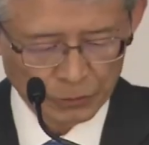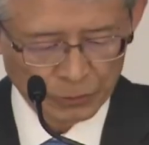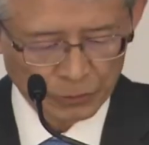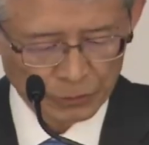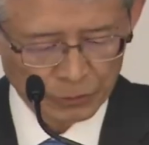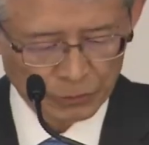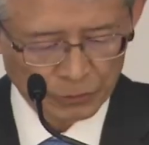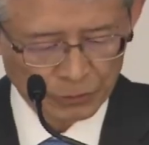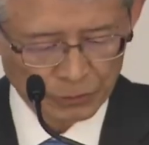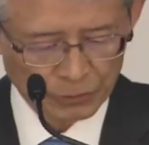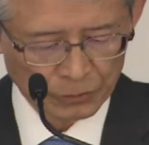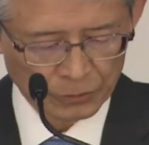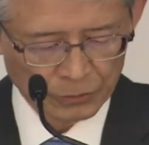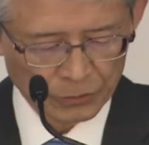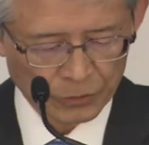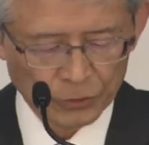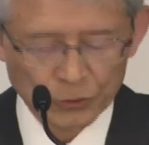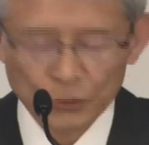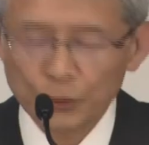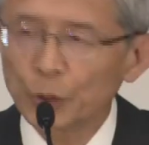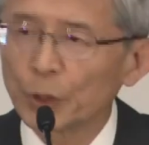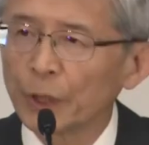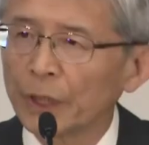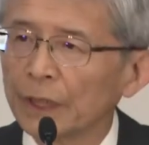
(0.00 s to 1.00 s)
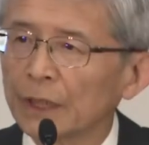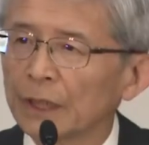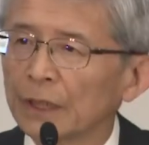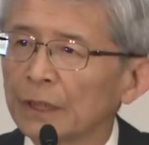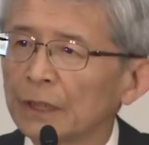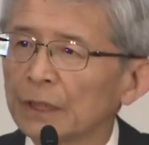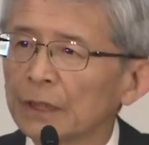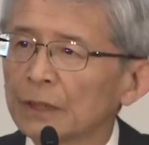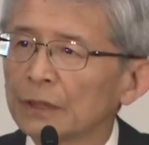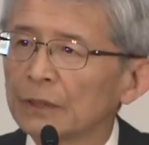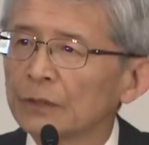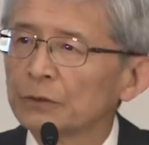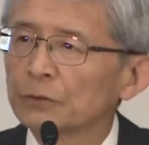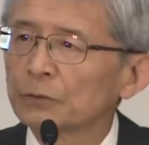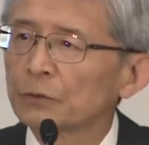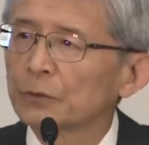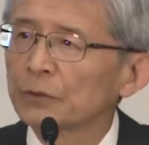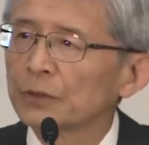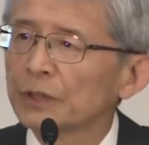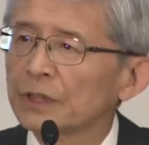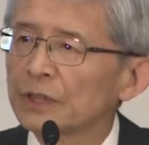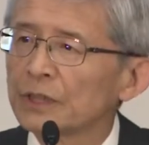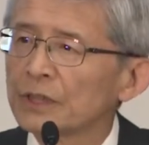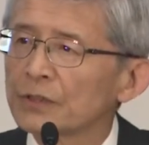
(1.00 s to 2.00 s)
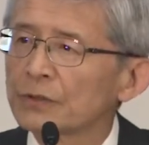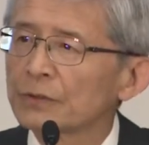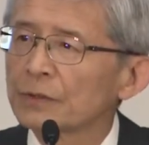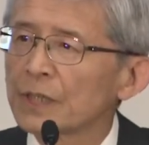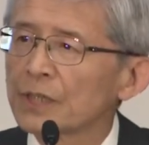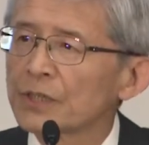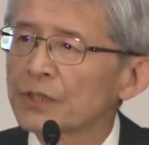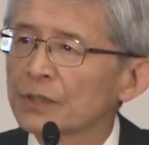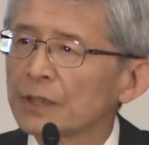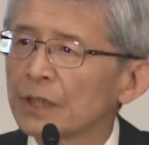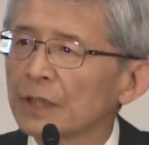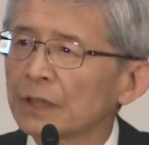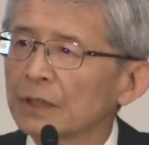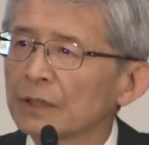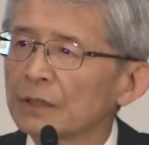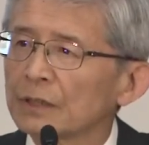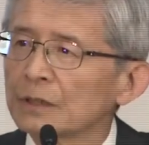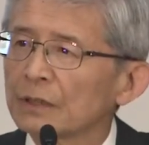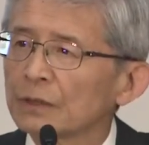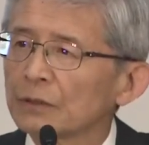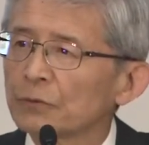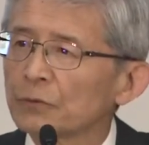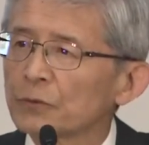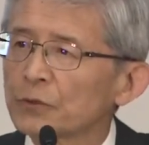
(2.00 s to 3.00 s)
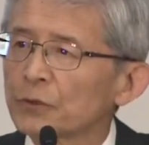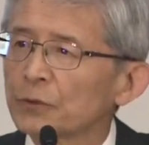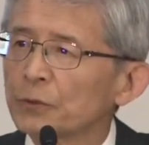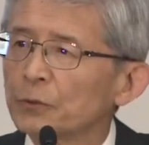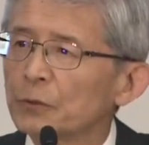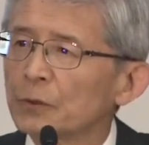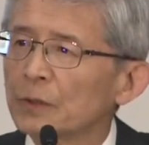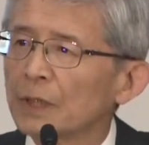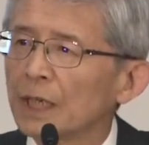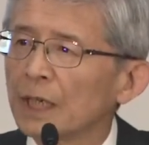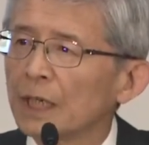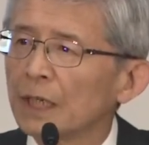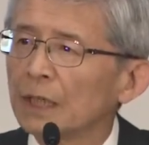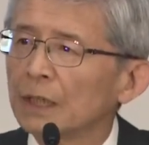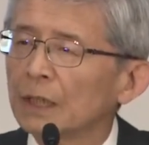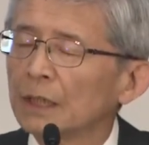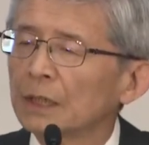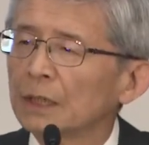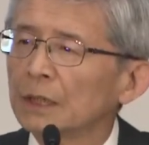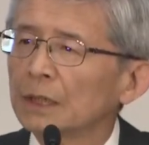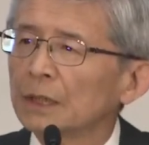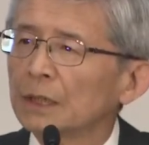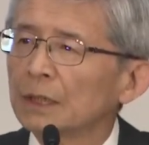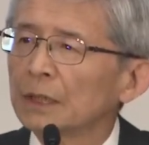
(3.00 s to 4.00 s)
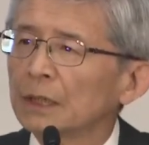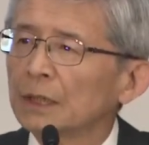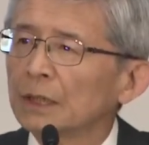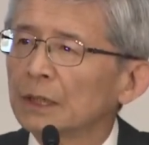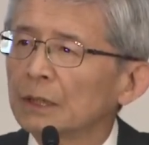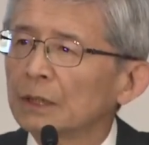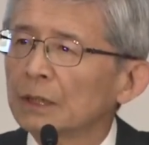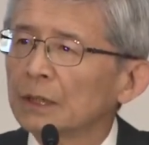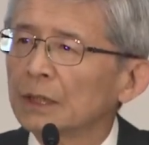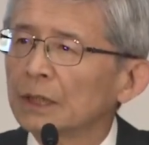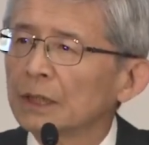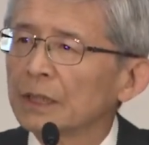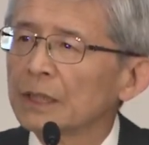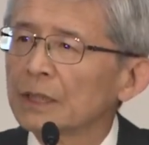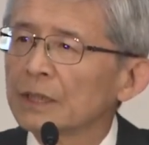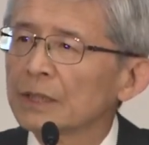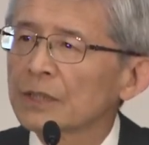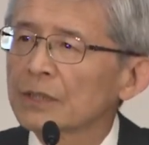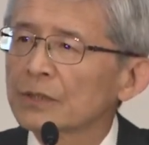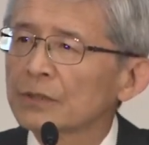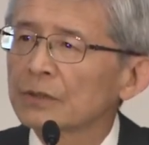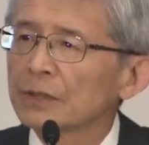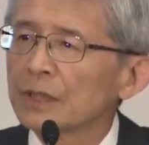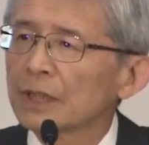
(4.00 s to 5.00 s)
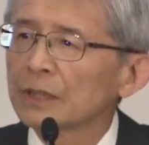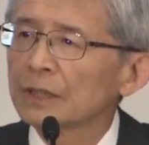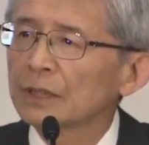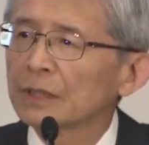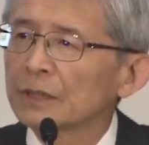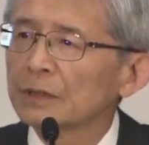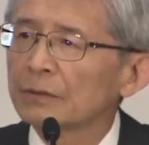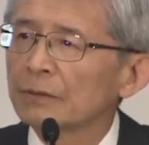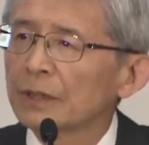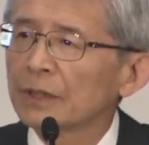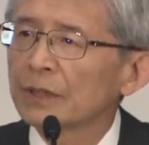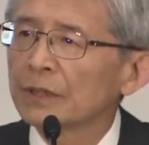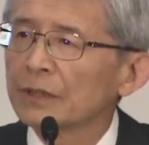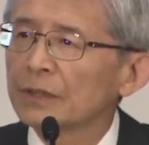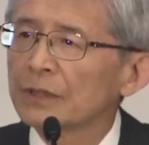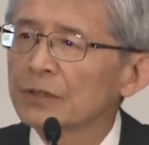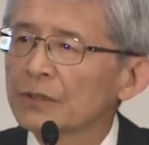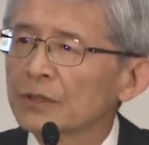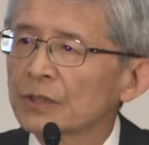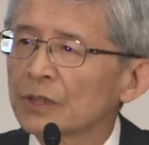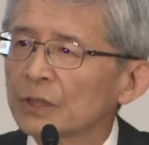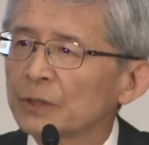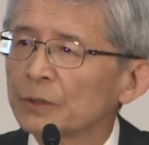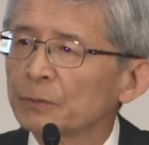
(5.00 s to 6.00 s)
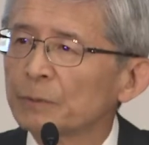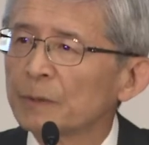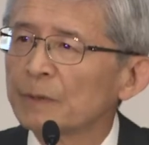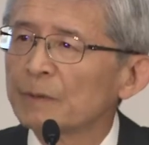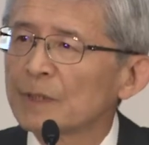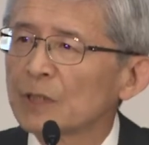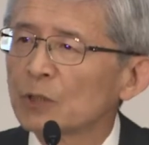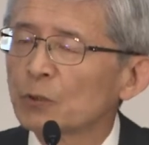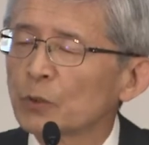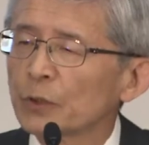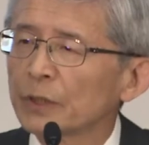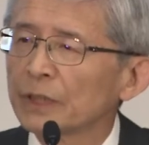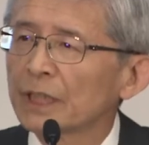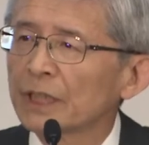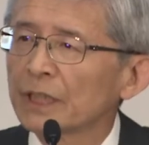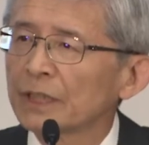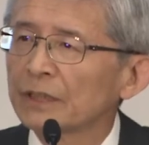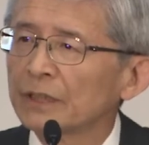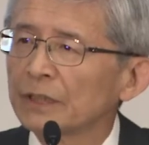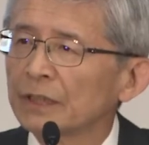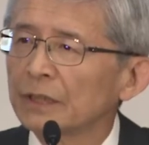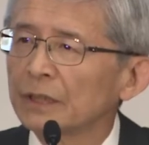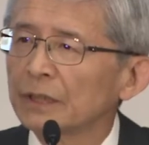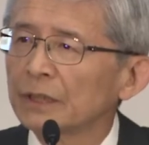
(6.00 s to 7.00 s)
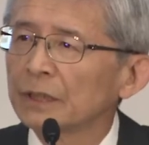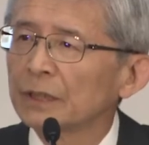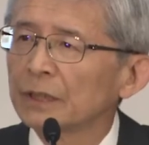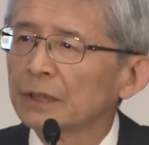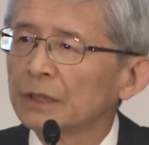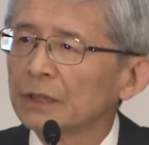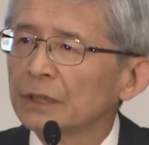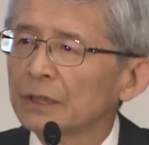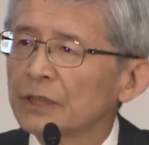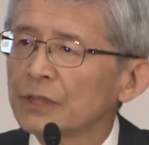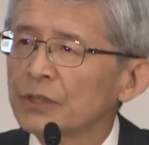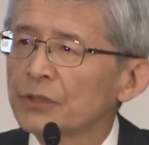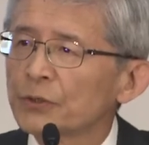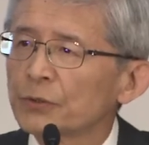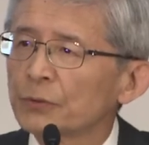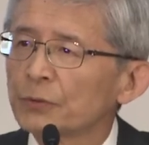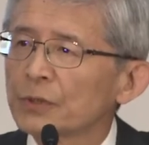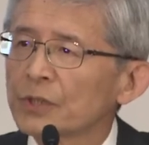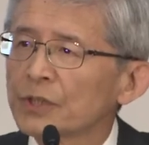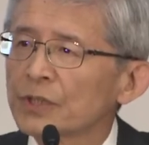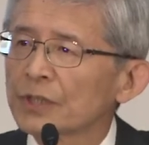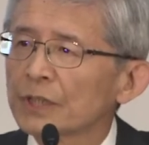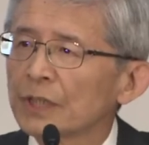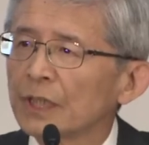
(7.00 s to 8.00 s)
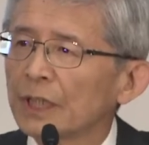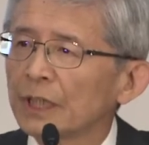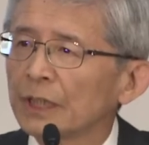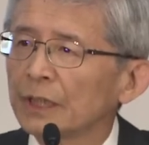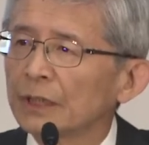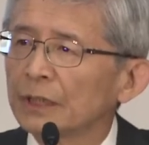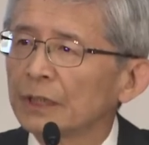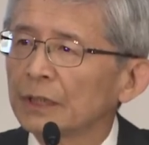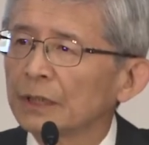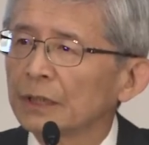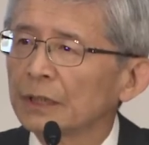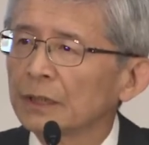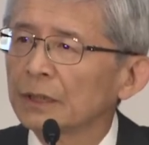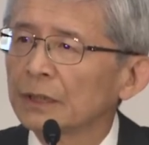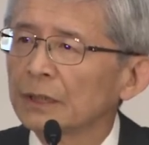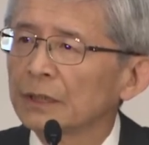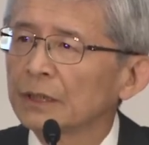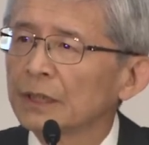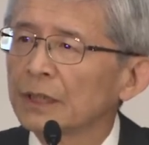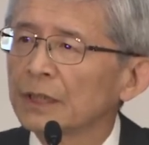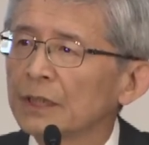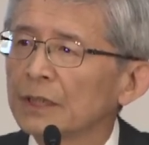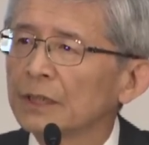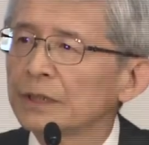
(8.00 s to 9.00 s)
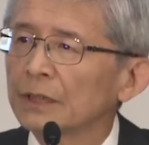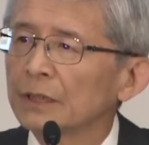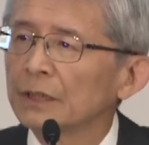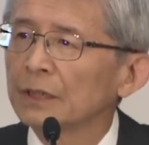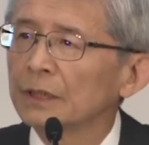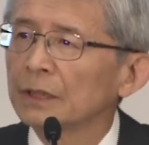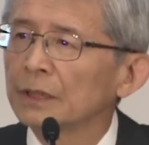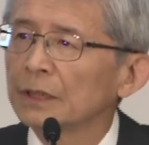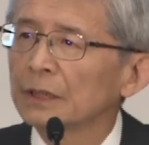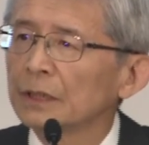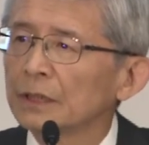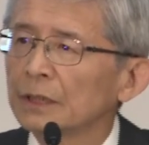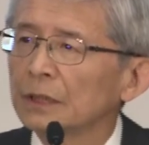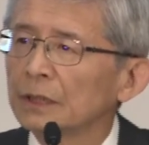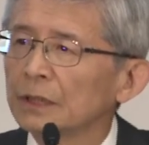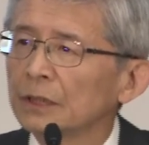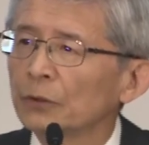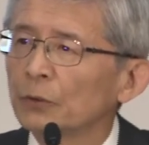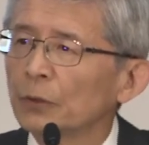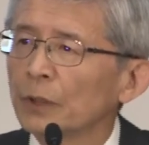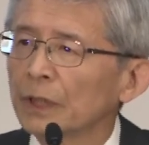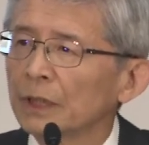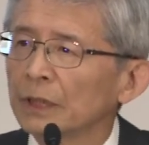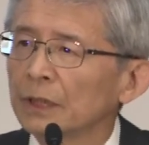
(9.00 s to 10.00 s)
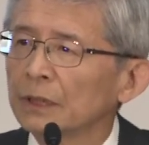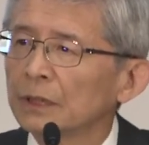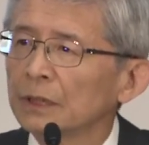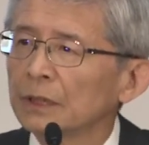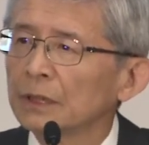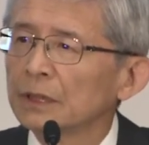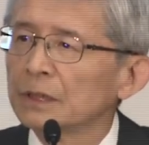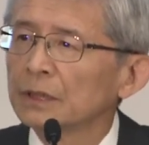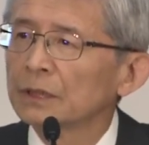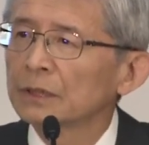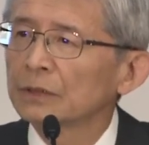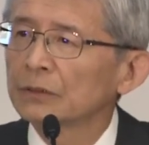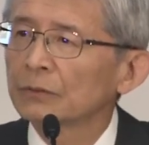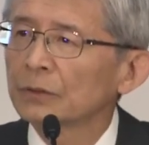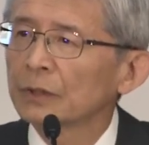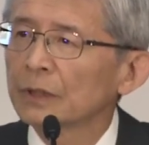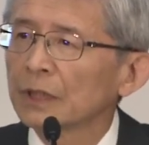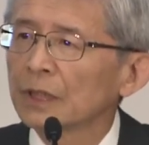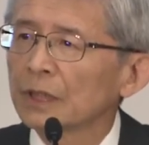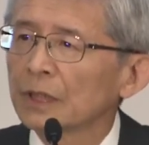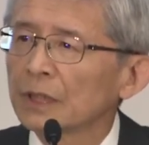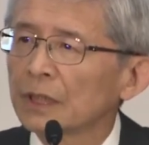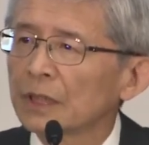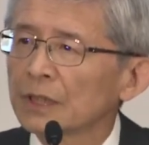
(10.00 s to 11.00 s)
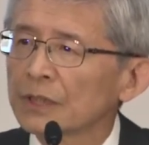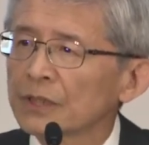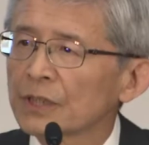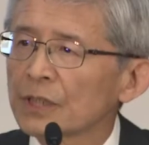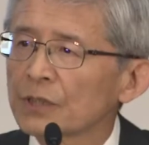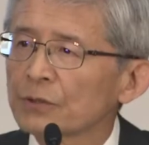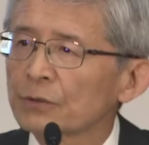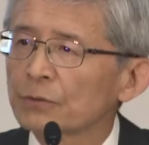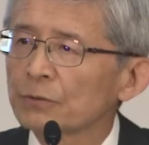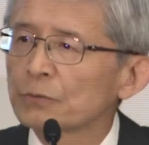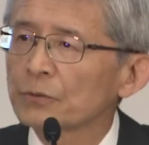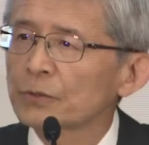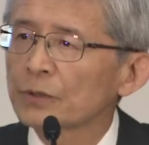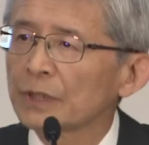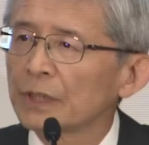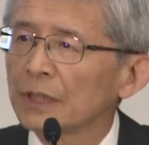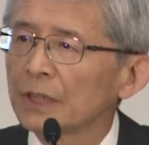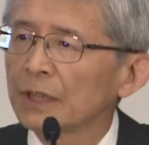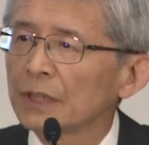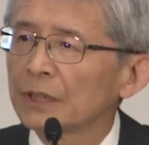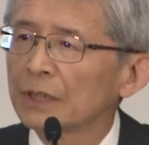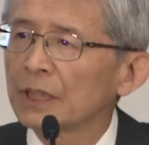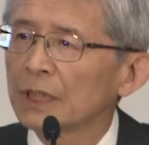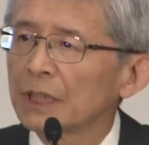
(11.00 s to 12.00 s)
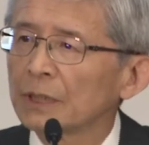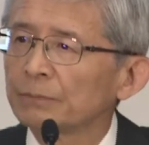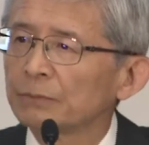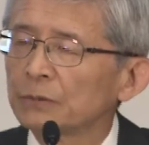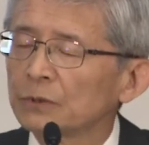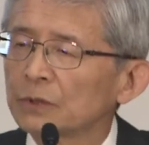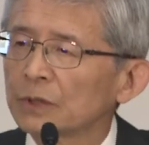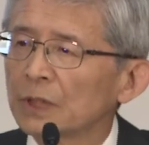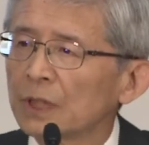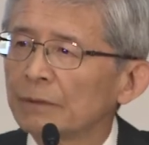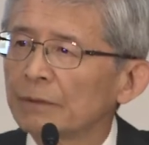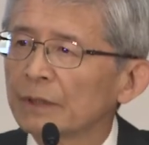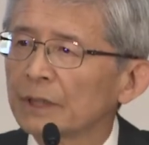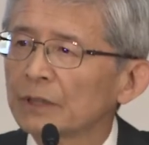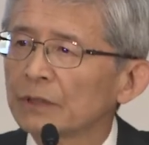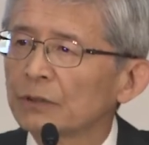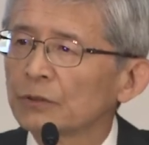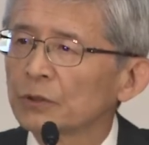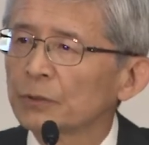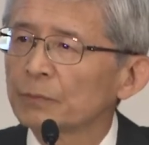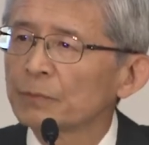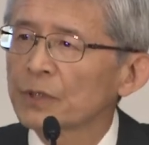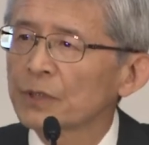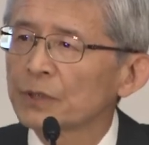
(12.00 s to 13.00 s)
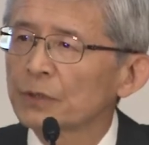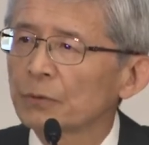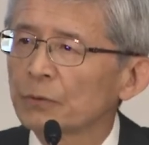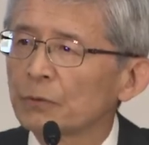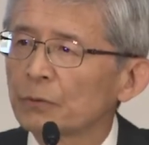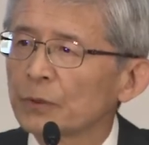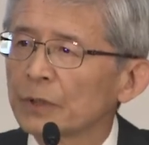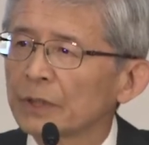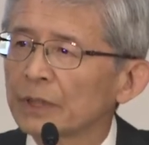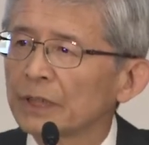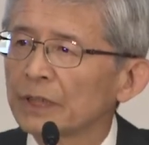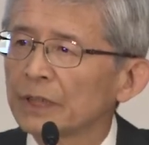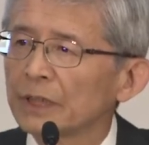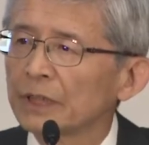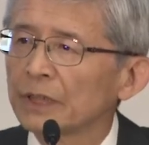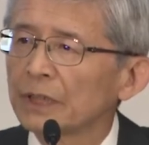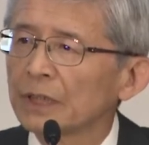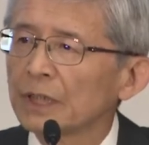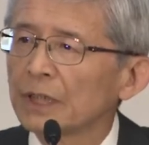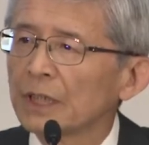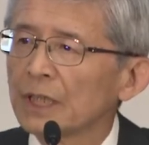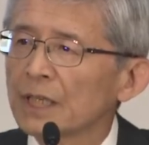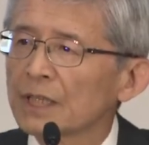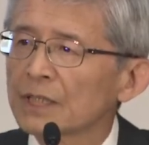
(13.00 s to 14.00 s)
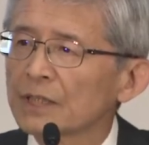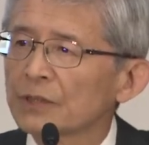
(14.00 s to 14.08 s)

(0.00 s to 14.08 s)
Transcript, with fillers: uh, earnings or highest uh, net income. Compared with that, the uh, yen was uh, cheaper by 10 yen vis-a-vis the dollar and uh, cheaper by 28 yen vis-a-vis the yen.